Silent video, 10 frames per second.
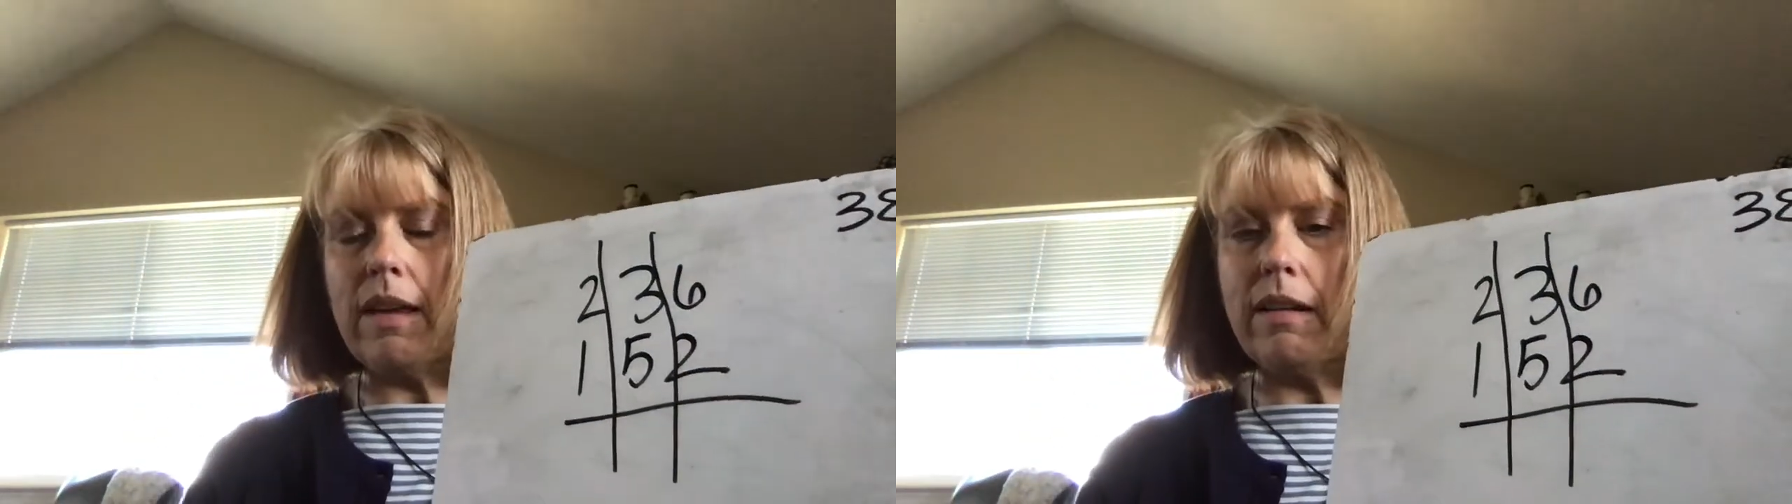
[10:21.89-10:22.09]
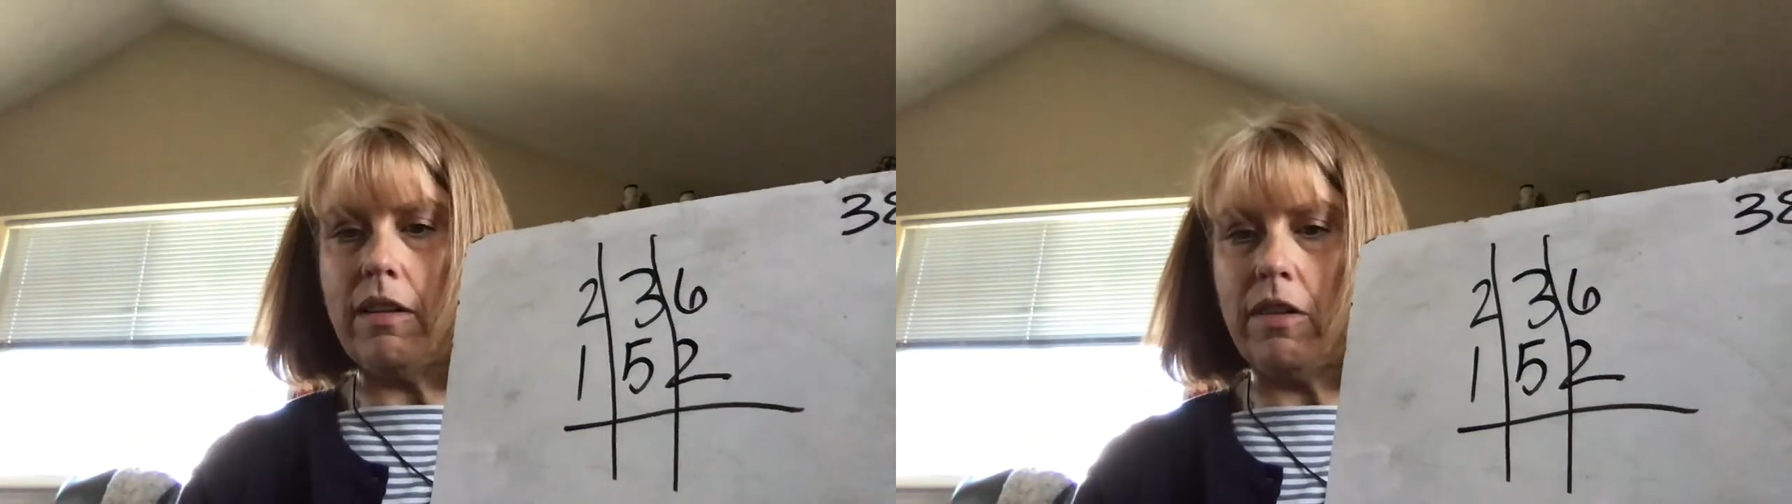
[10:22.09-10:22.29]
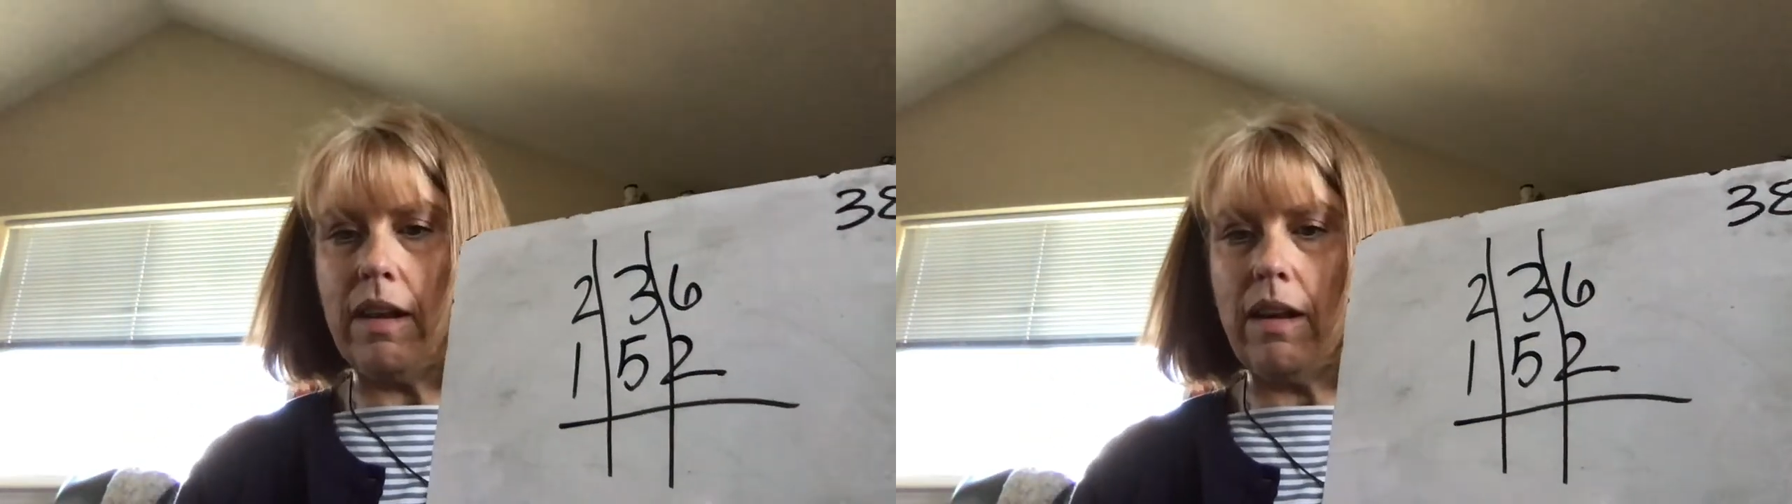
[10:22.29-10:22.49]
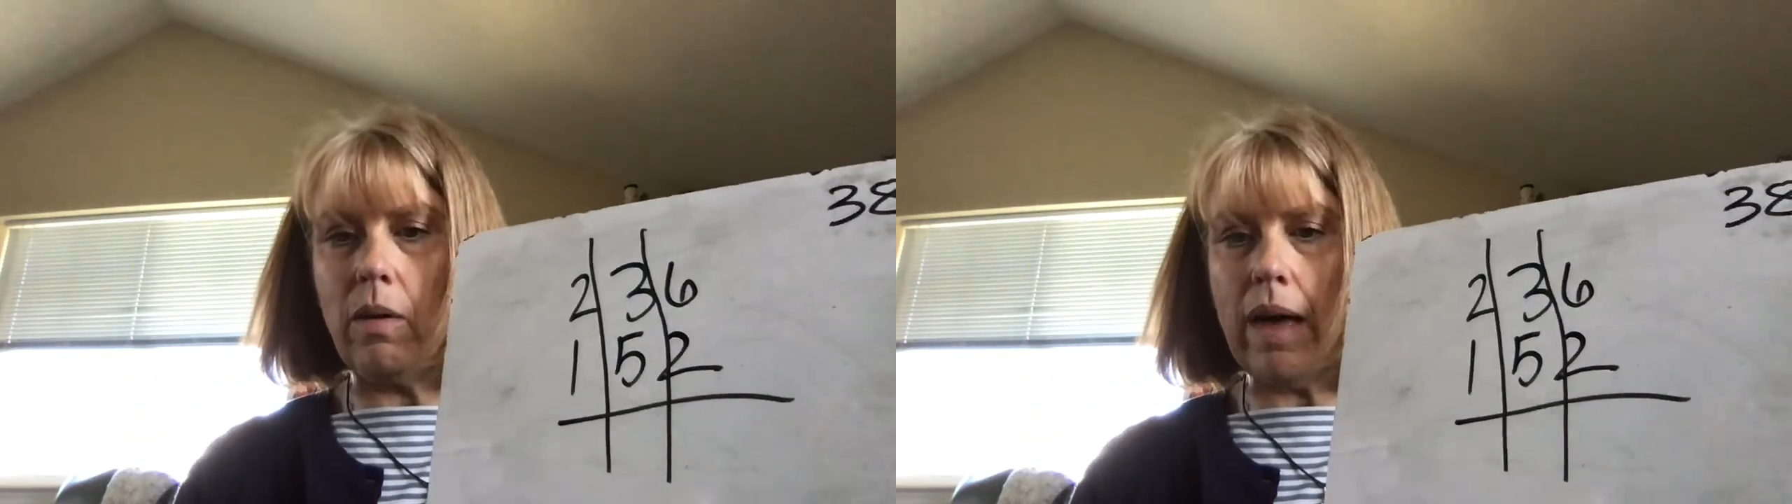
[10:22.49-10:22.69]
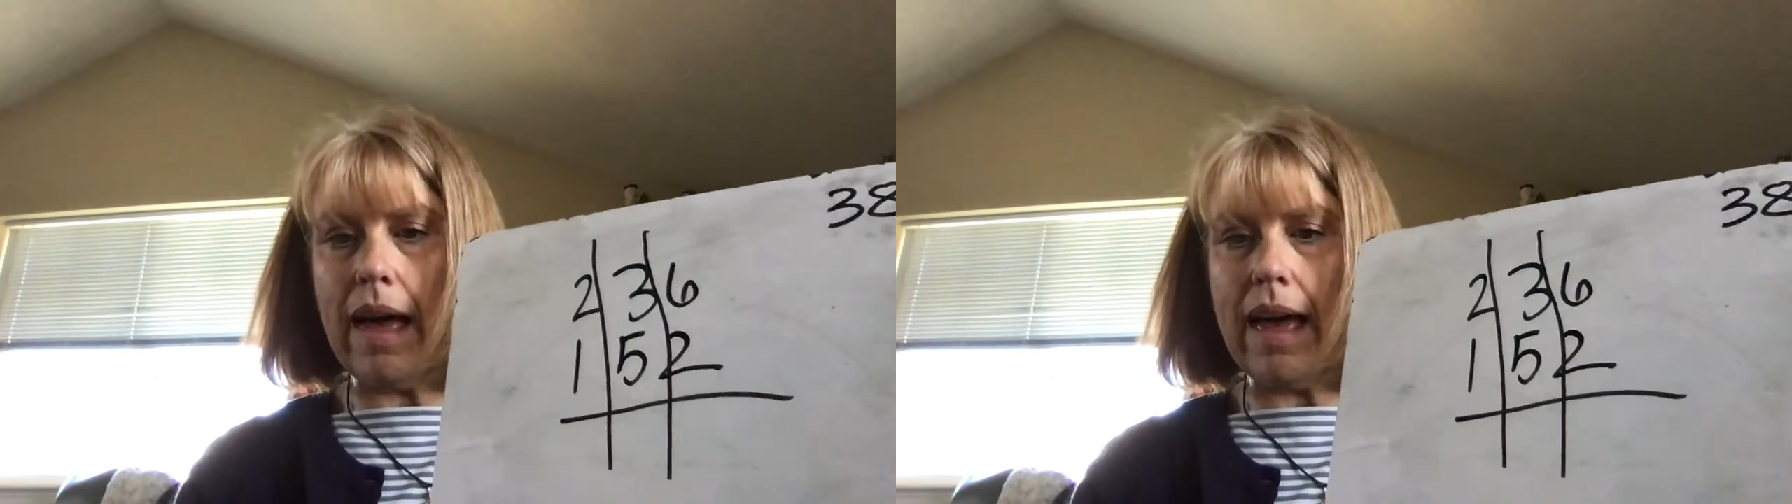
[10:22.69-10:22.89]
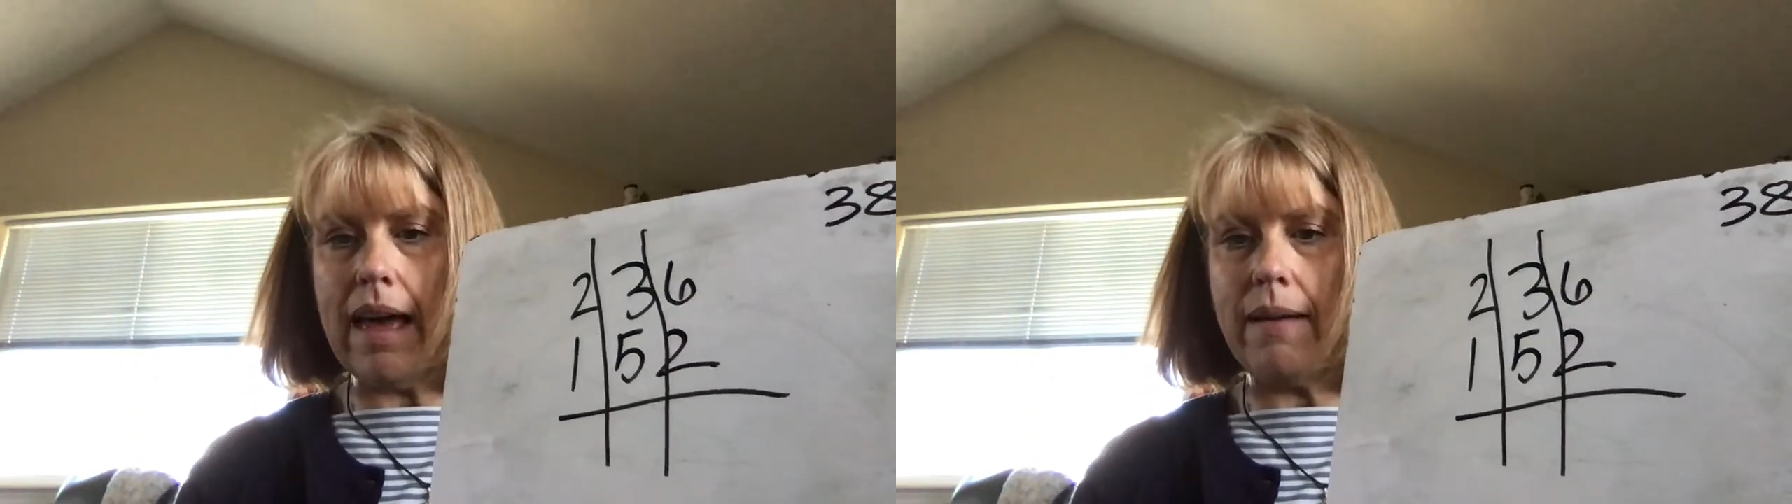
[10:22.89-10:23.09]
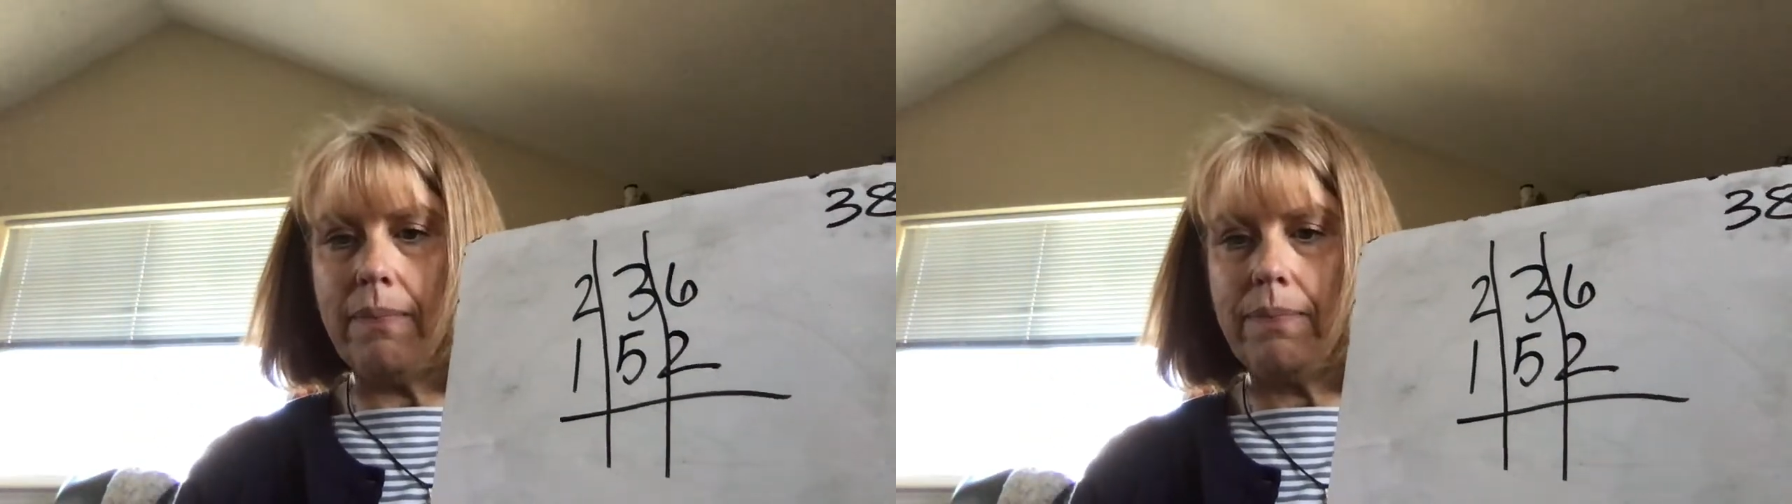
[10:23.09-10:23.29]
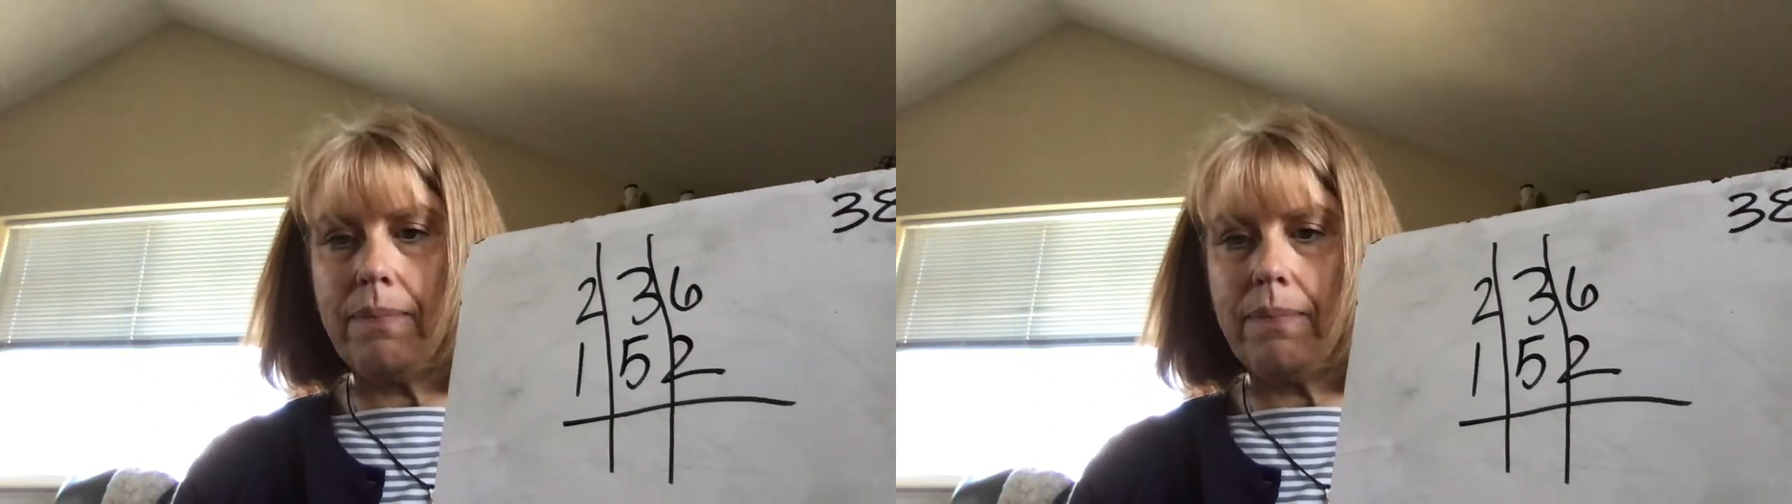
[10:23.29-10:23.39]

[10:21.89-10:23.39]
addition, okay?